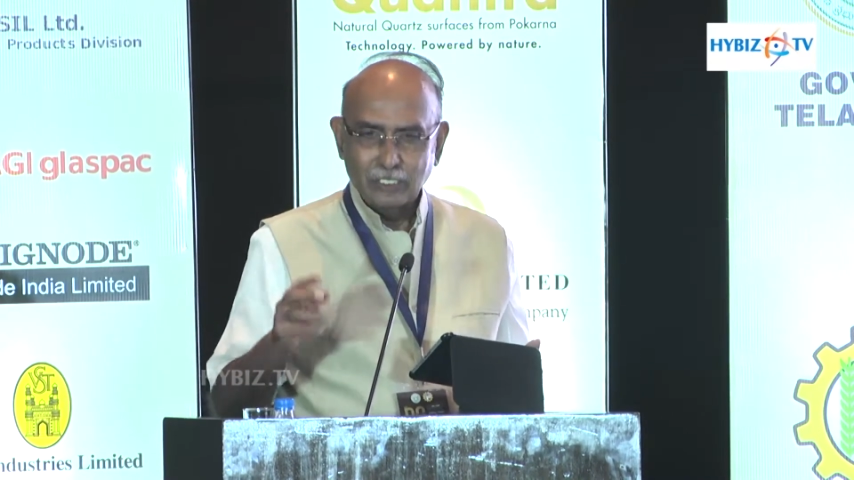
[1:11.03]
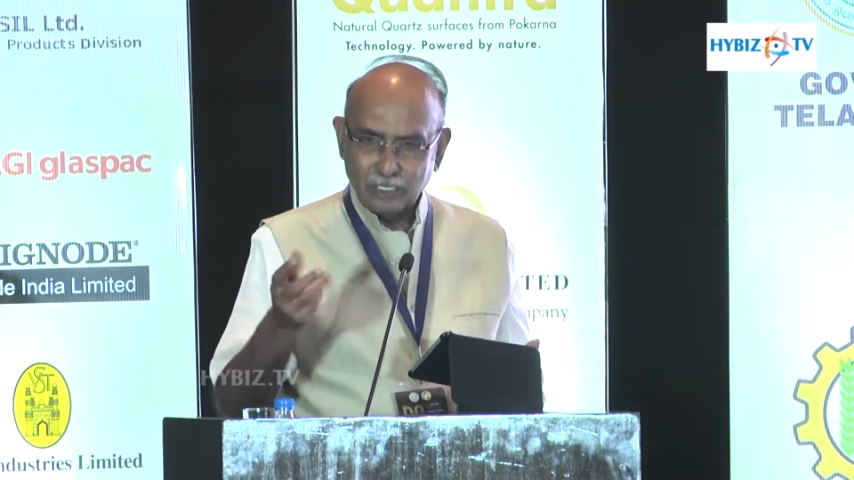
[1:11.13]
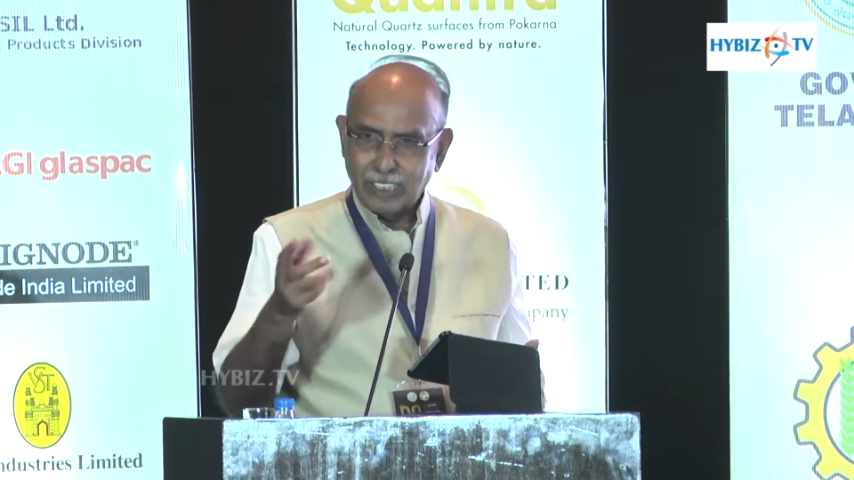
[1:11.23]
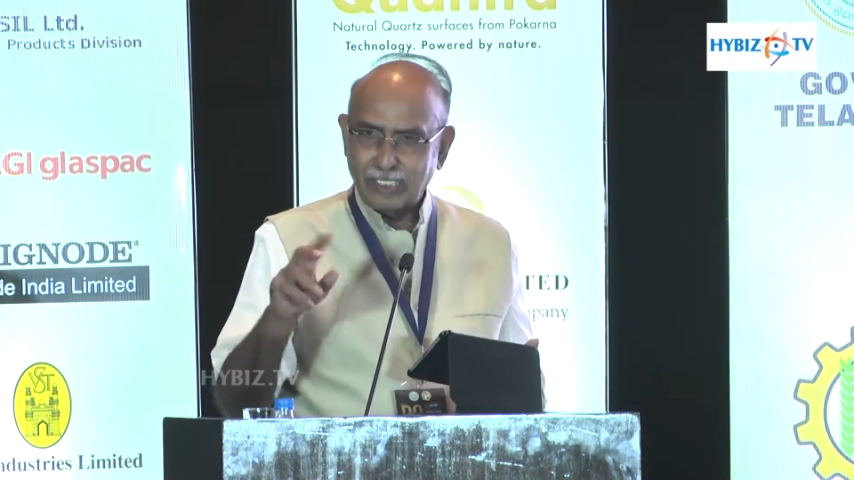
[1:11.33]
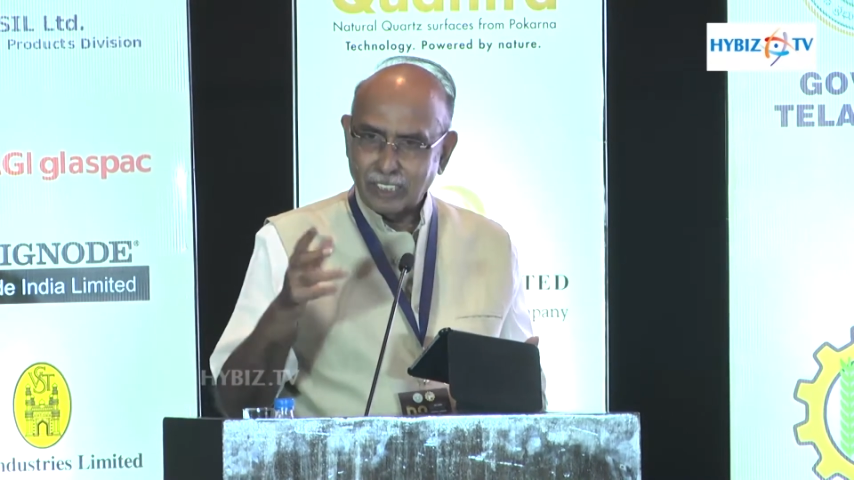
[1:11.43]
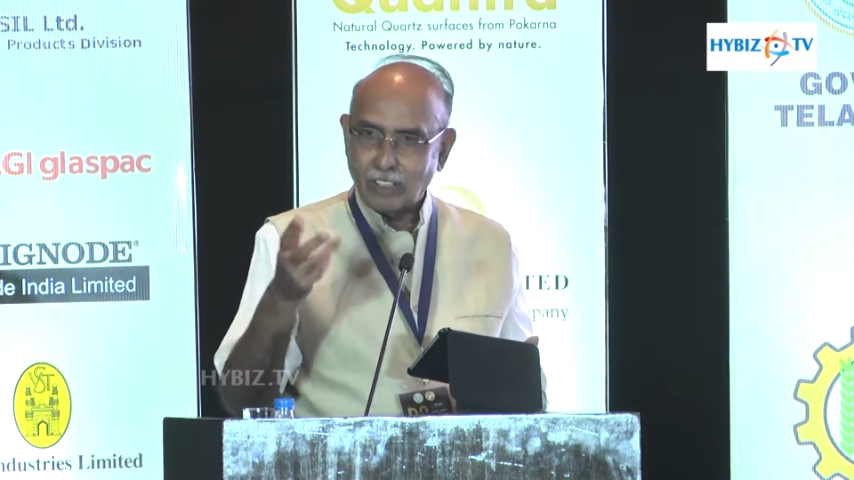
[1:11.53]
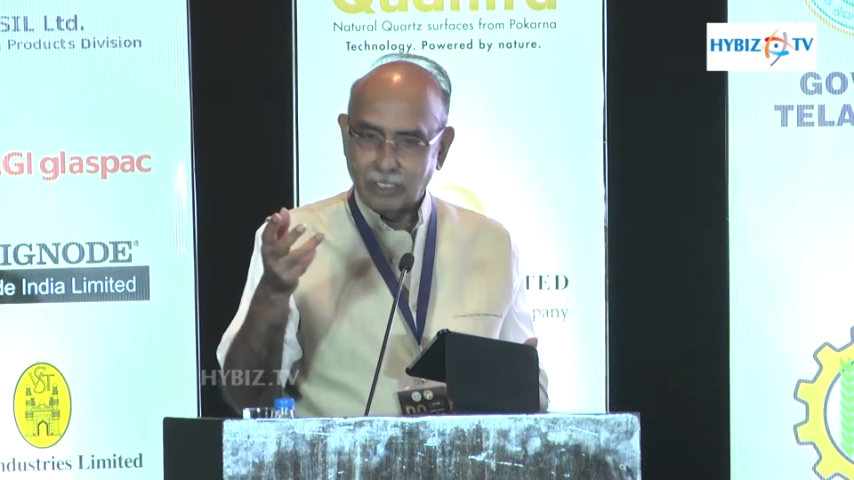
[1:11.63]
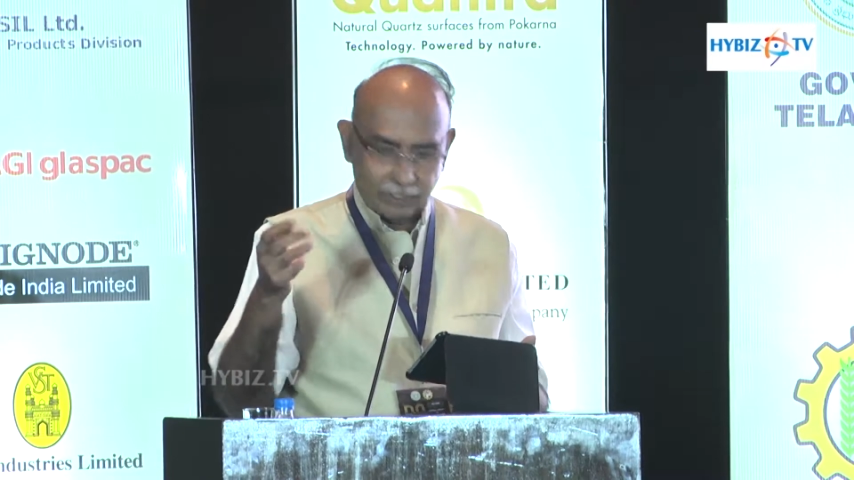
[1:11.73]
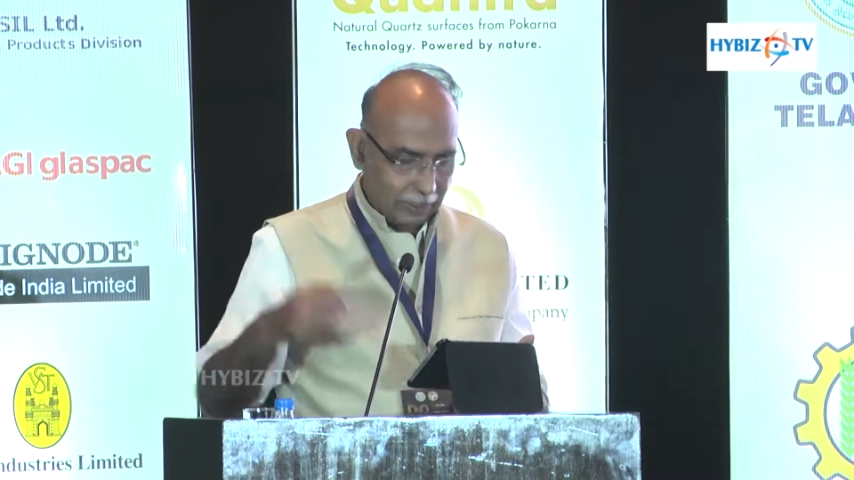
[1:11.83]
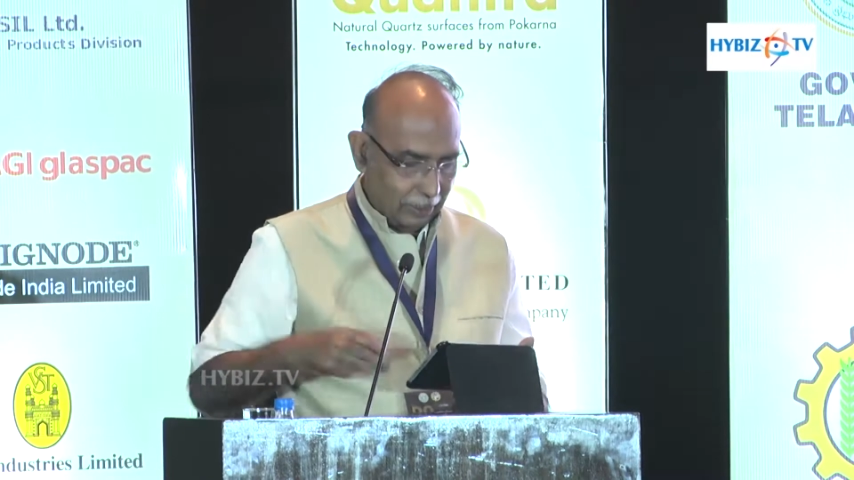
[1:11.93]
So there is a
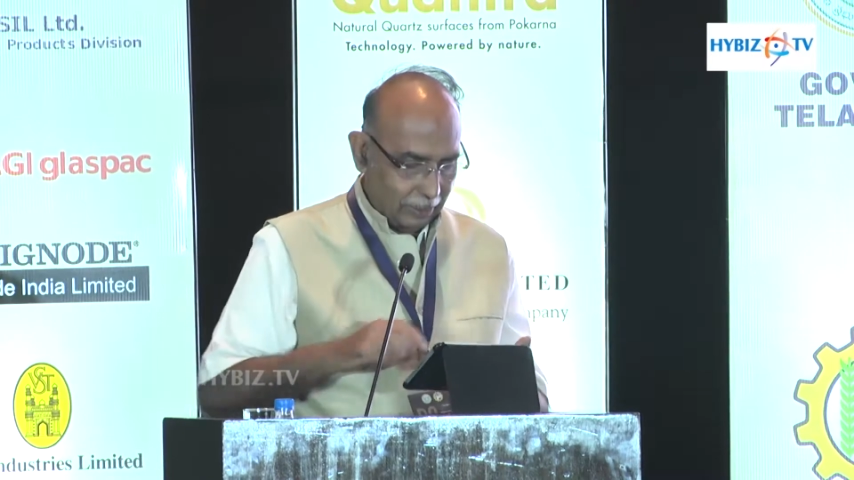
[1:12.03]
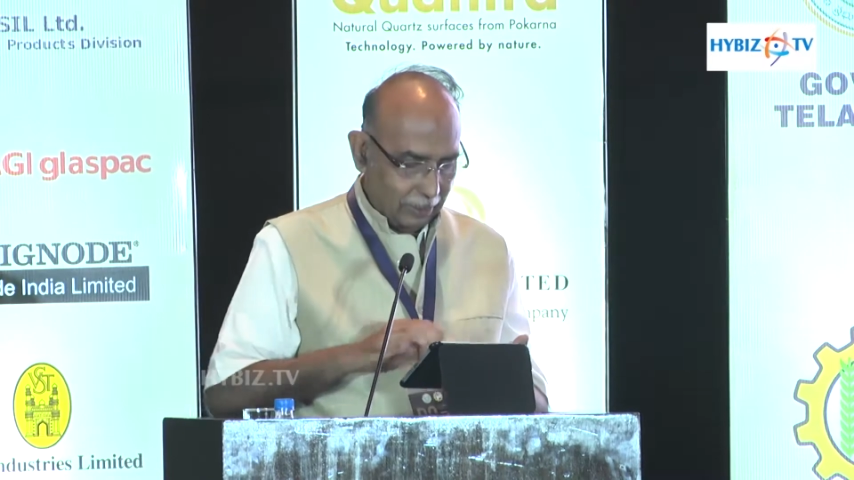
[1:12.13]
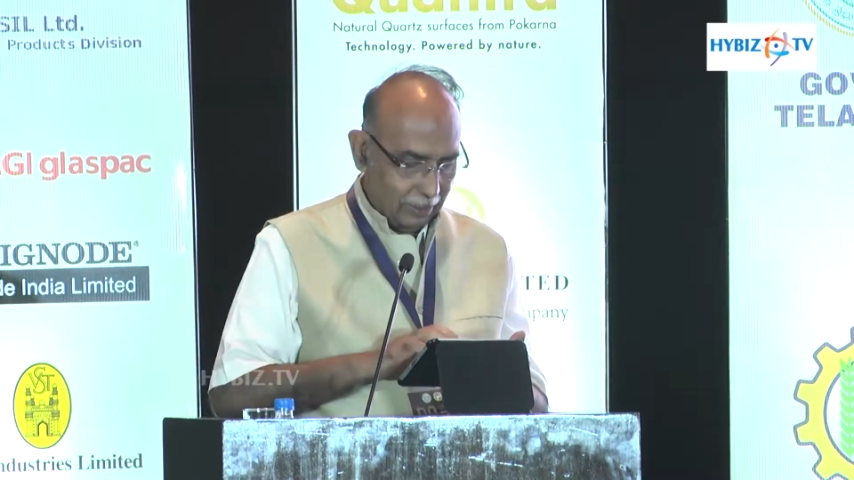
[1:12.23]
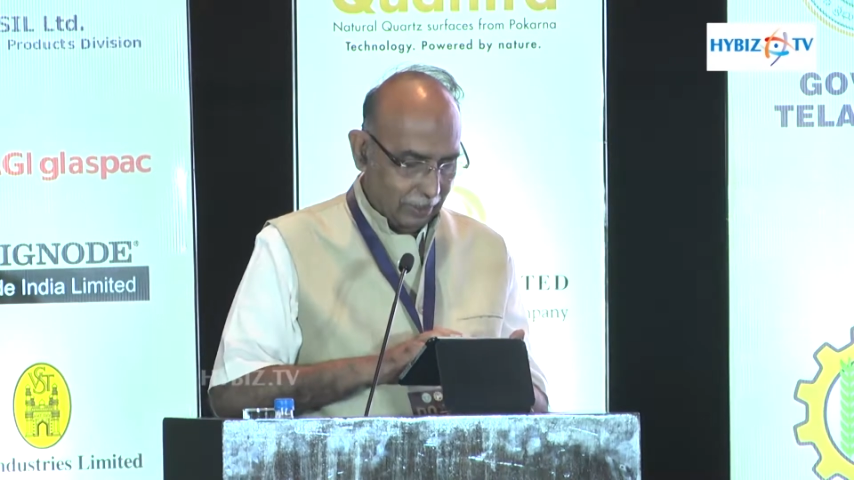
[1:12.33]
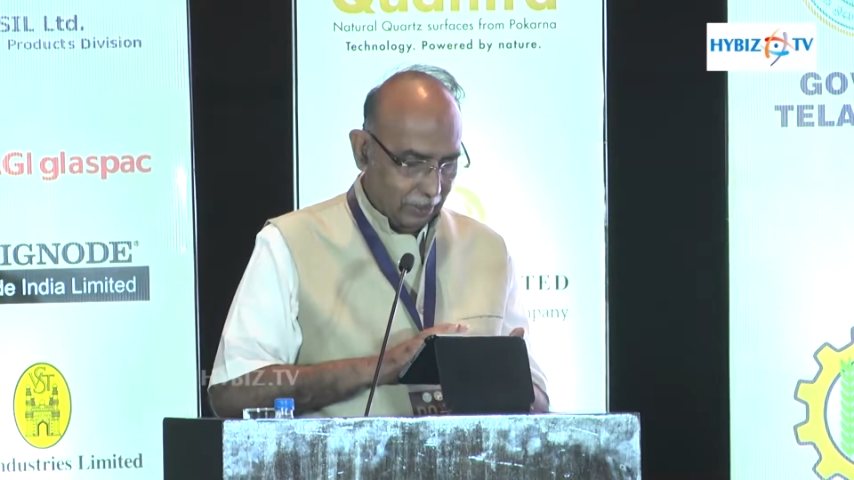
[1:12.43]
contradiction